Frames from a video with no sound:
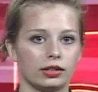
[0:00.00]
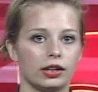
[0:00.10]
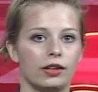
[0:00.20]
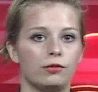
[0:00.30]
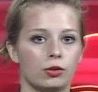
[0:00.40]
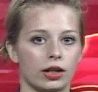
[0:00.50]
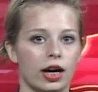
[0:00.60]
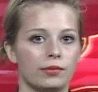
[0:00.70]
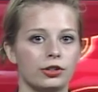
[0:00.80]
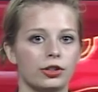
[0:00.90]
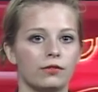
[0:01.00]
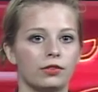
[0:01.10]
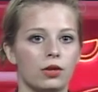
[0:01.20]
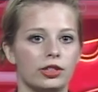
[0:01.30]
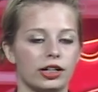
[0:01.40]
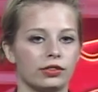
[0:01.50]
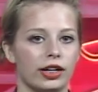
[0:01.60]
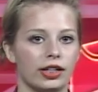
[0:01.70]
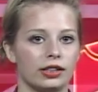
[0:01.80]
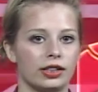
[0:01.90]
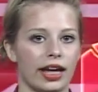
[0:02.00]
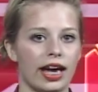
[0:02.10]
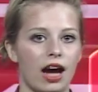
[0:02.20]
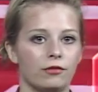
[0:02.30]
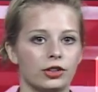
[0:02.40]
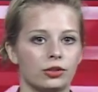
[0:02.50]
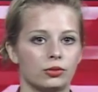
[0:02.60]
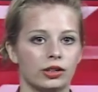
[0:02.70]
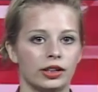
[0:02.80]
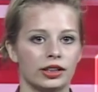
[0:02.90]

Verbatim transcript: if you are coming to the float decorating today after school in the